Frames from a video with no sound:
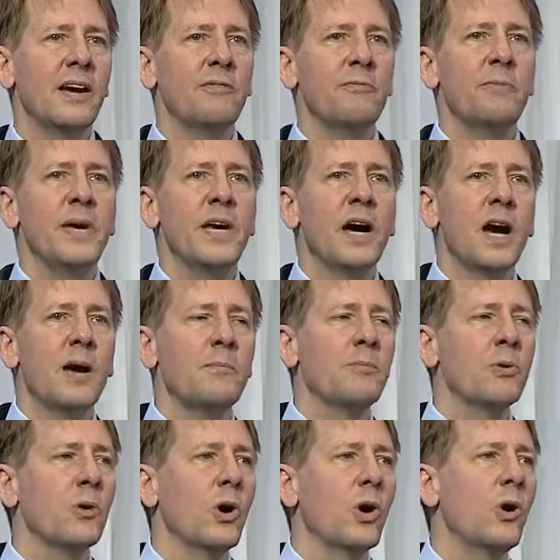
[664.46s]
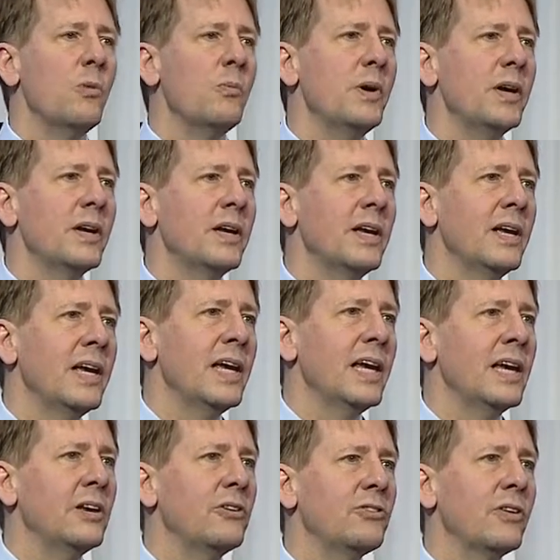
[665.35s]
FBI probe
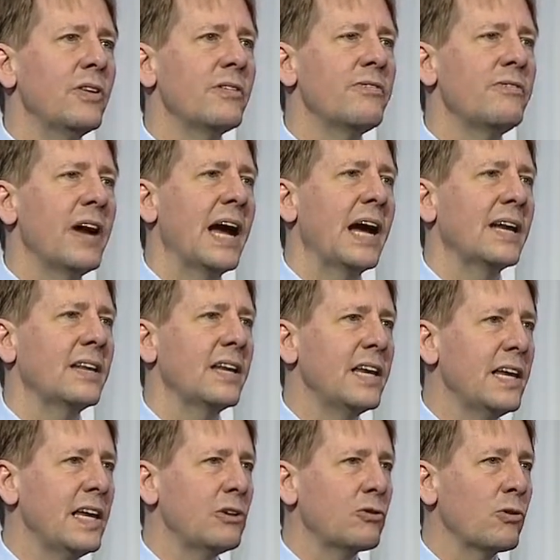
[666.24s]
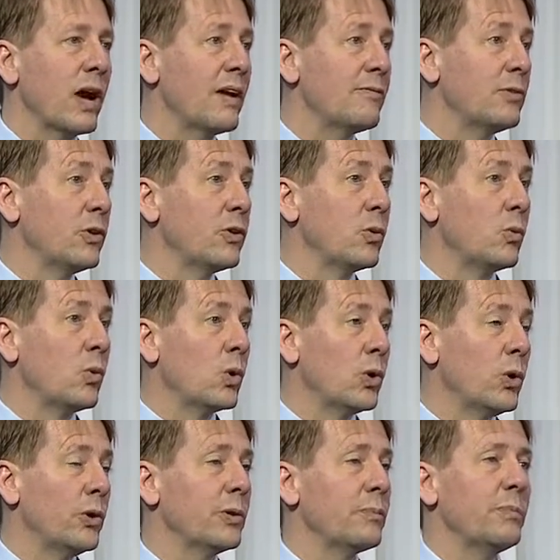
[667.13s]
into the fact that he traveled the
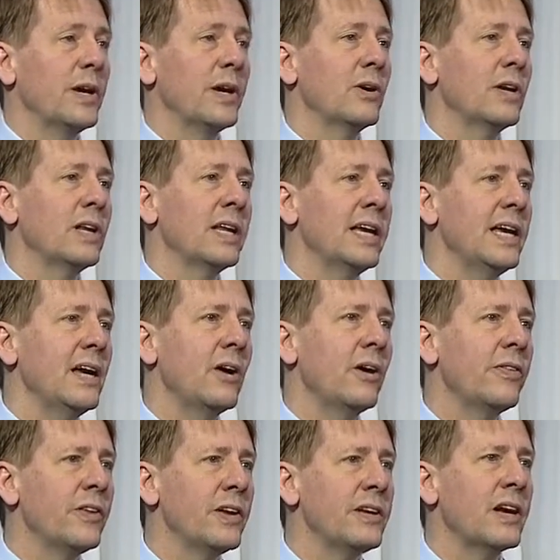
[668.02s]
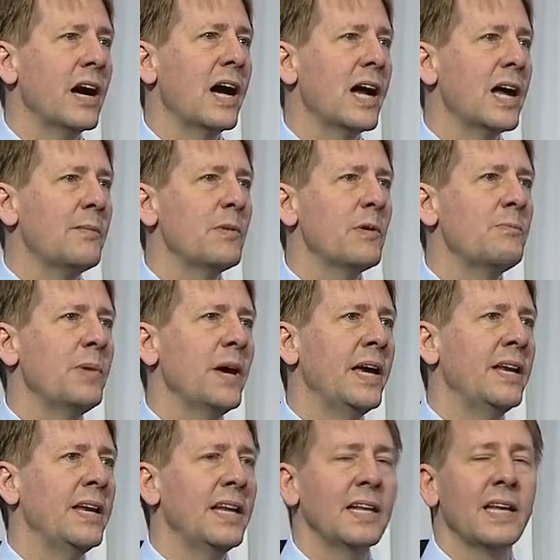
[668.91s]
world, apparently, on the dime of
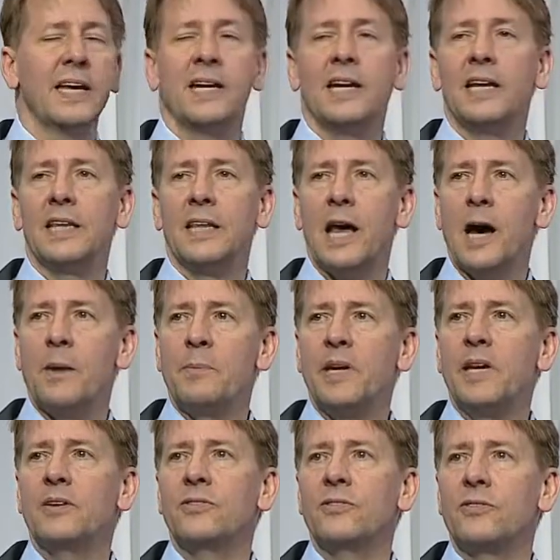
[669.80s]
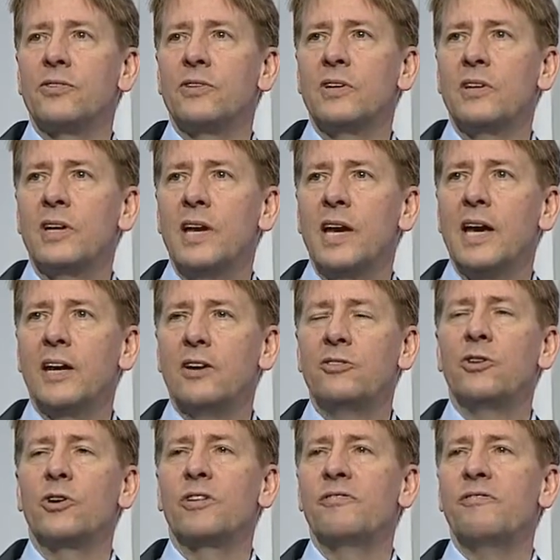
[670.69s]
payday lending lobbyists and
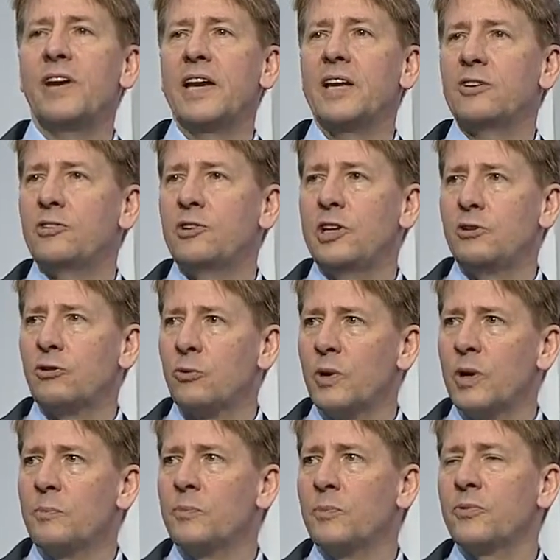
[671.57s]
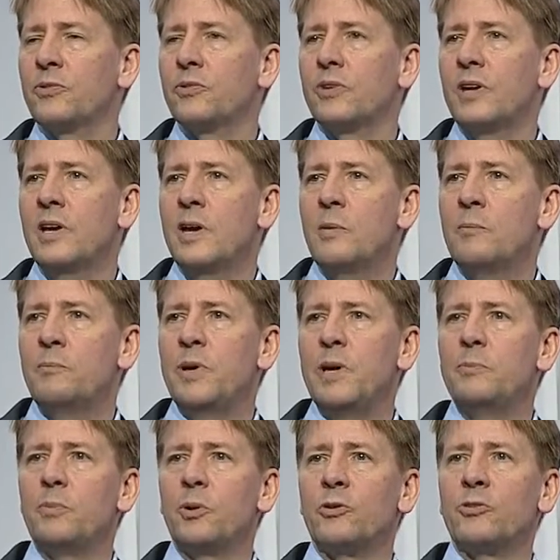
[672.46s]
took fancy trips,
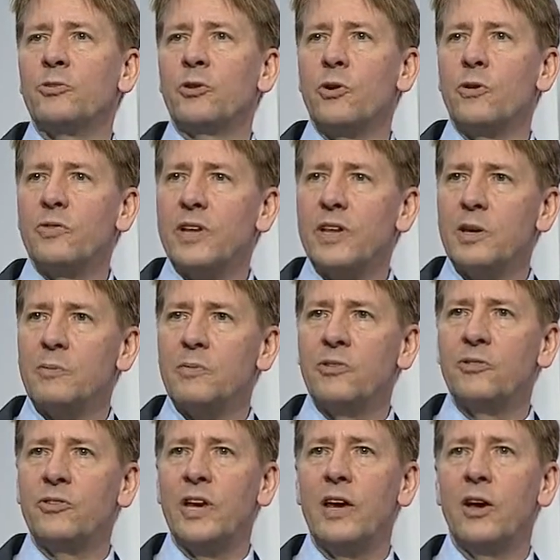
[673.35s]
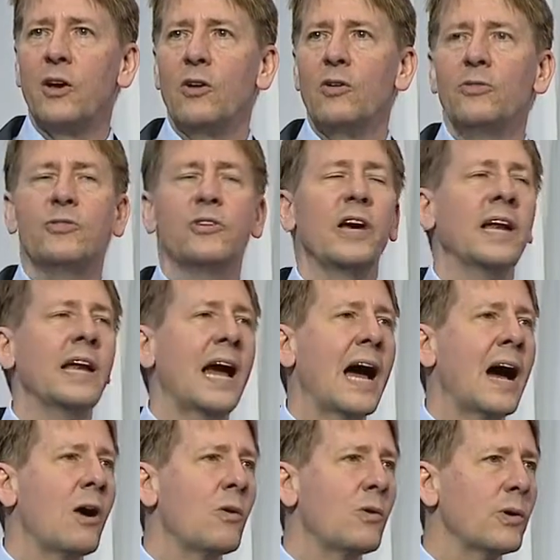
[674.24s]
people serving themselves at
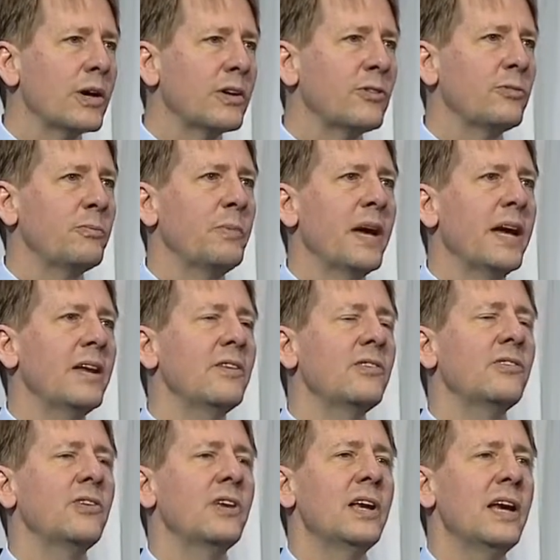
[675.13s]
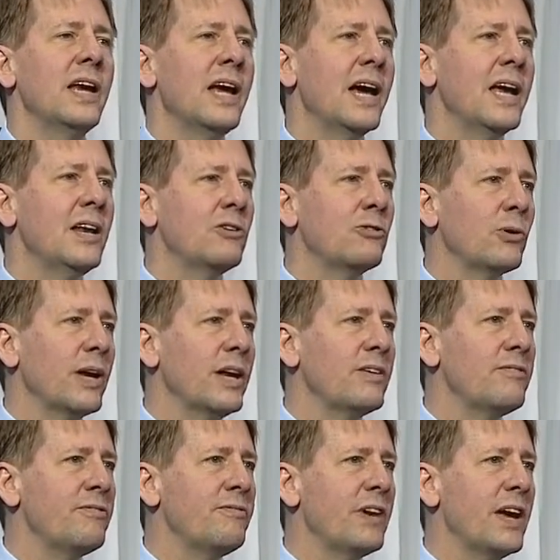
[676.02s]
our expense, and he
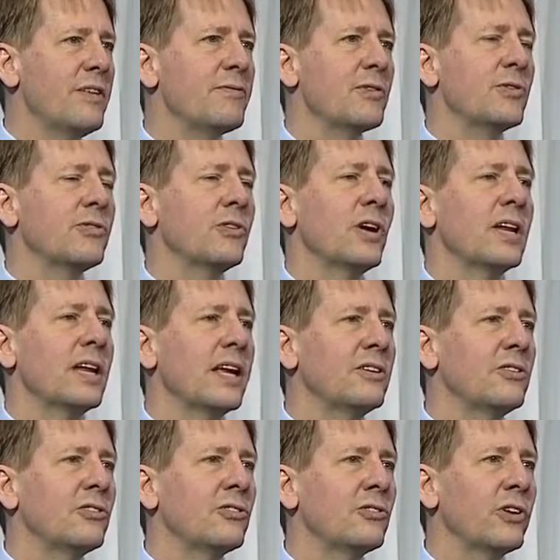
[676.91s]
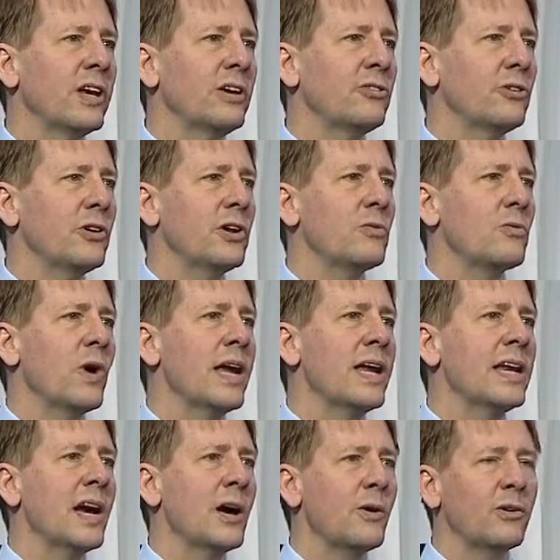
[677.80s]
traded favors on legislation. And
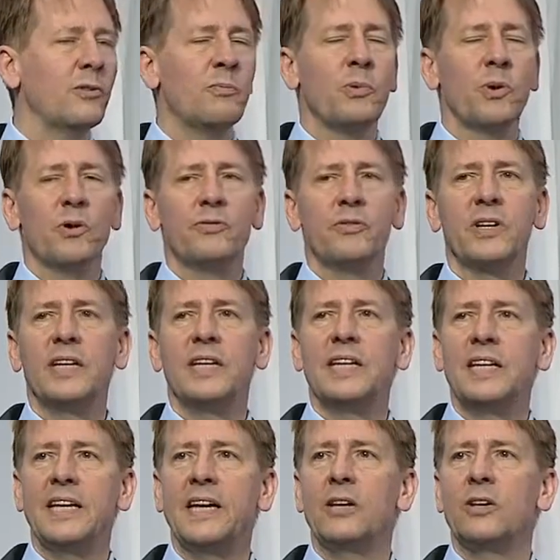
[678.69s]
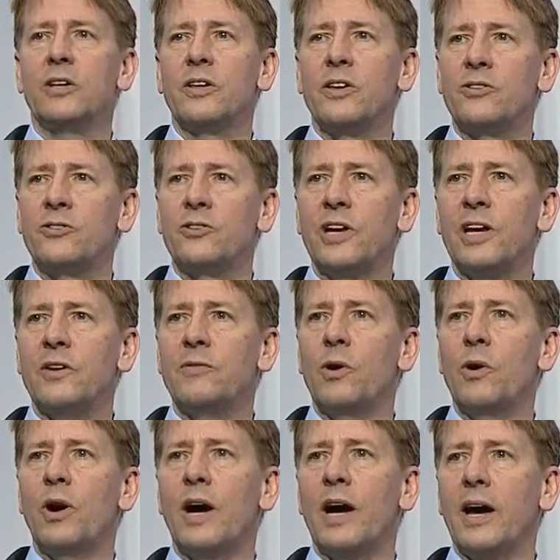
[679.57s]
right now, it's perfectly legal in the state of
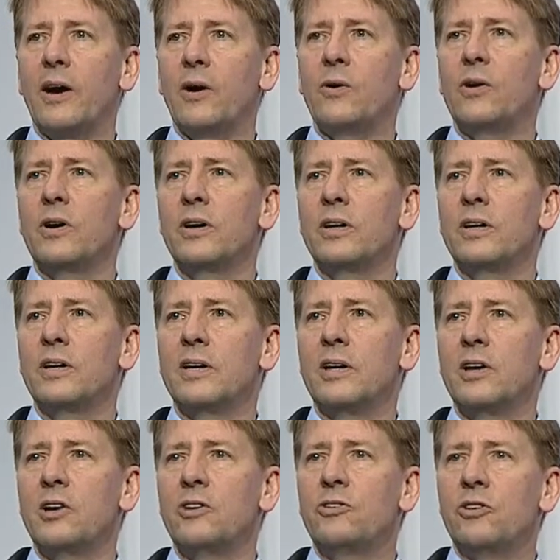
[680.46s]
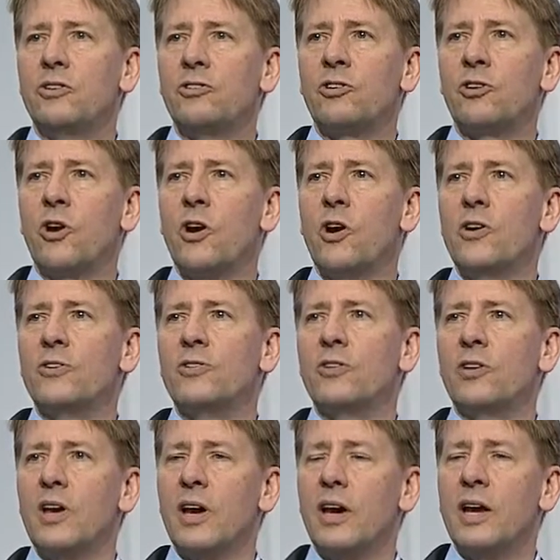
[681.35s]
Ohio to
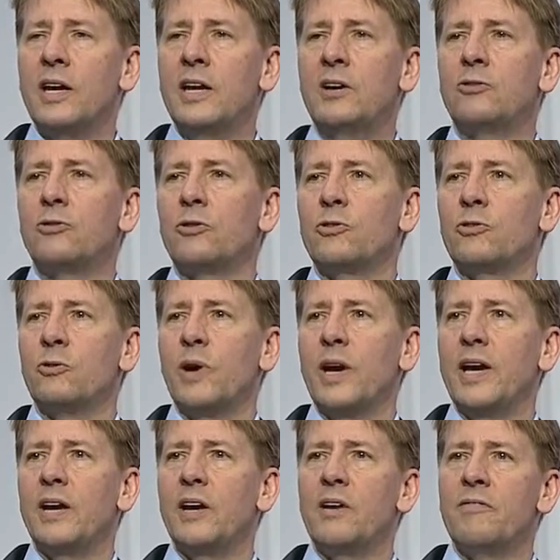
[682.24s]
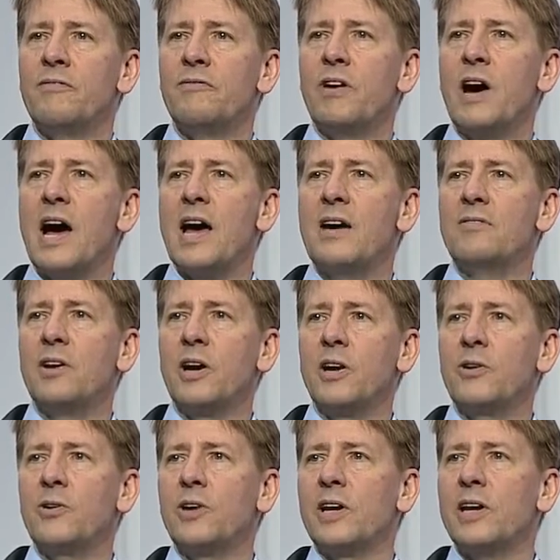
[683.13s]
charge an interest rate of
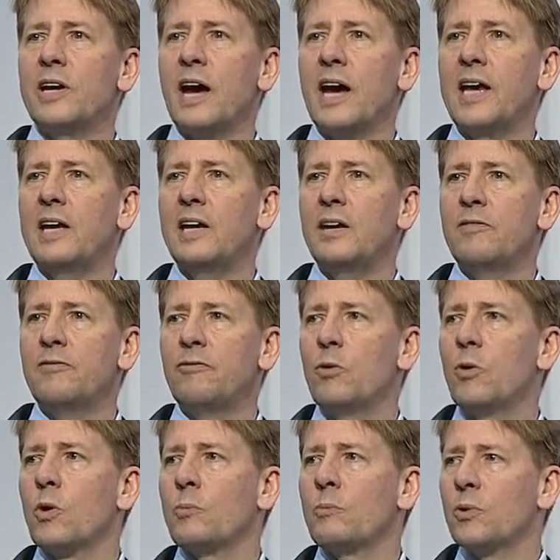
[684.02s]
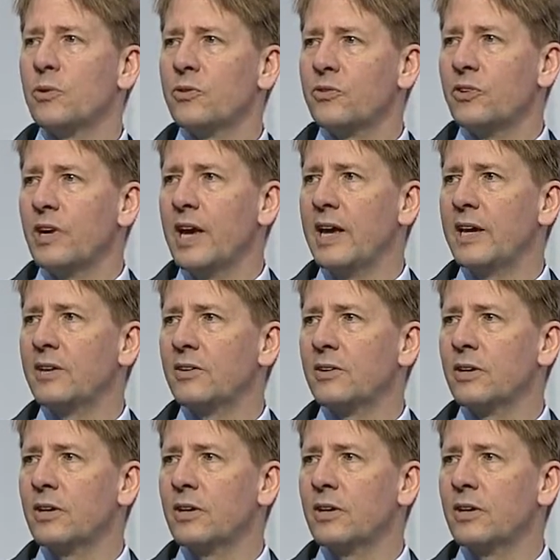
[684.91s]
594%